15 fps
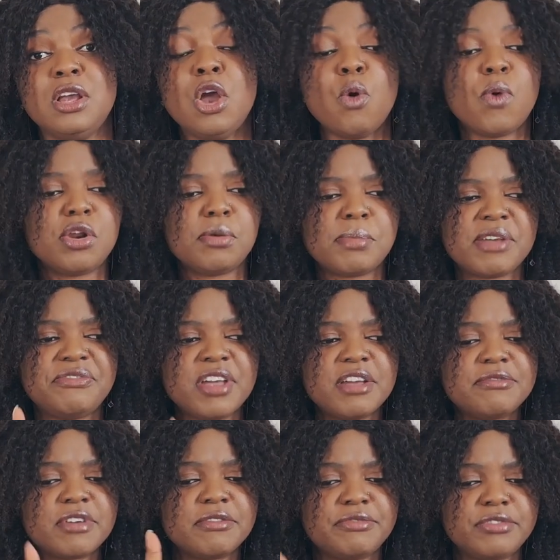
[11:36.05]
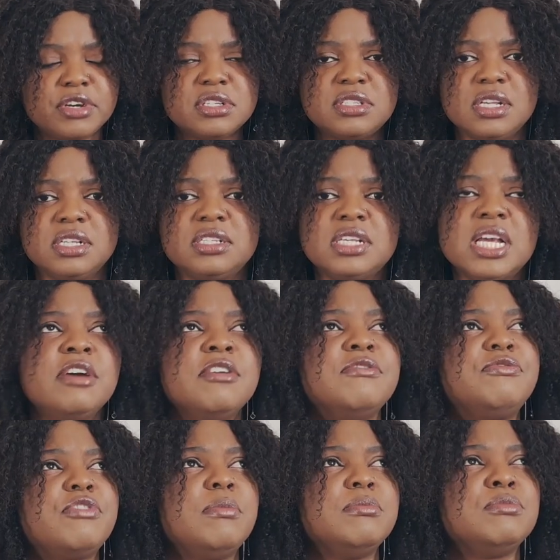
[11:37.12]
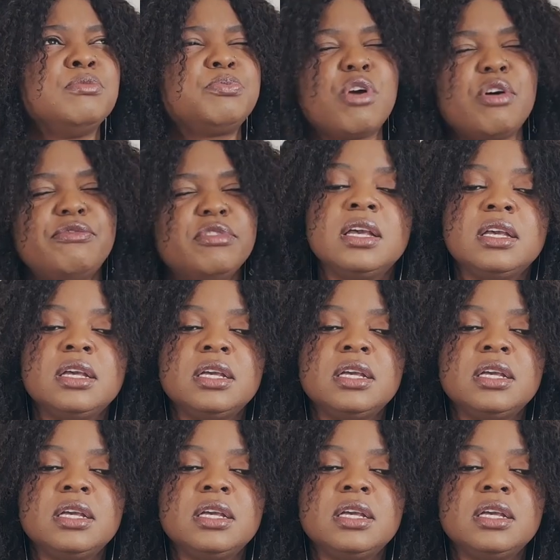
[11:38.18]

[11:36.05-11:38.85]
One of my favorite verses from Proverbs,